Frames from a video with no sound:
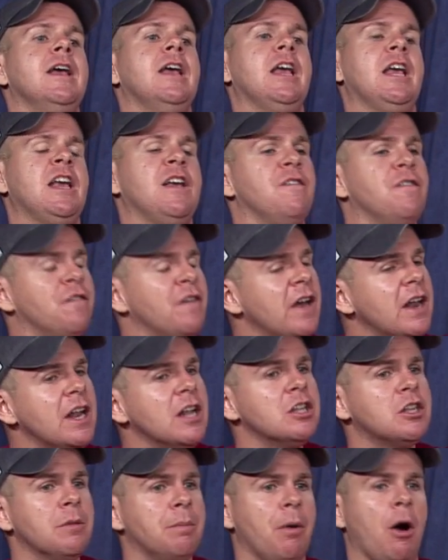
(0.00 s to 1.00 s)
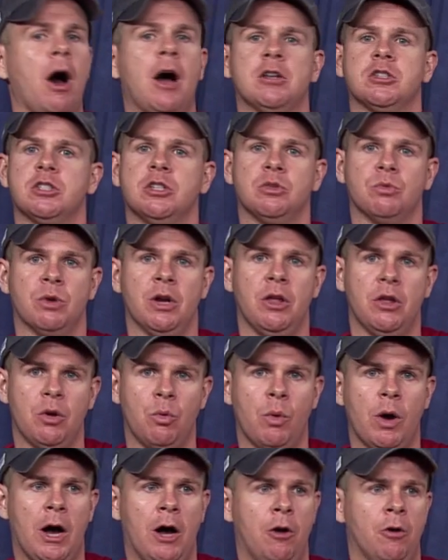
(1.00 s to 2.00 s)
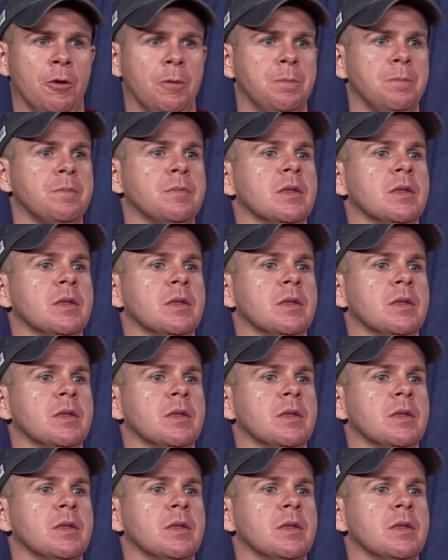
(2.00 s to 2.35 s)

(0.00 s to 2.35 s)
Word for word: He fit into Boston really well.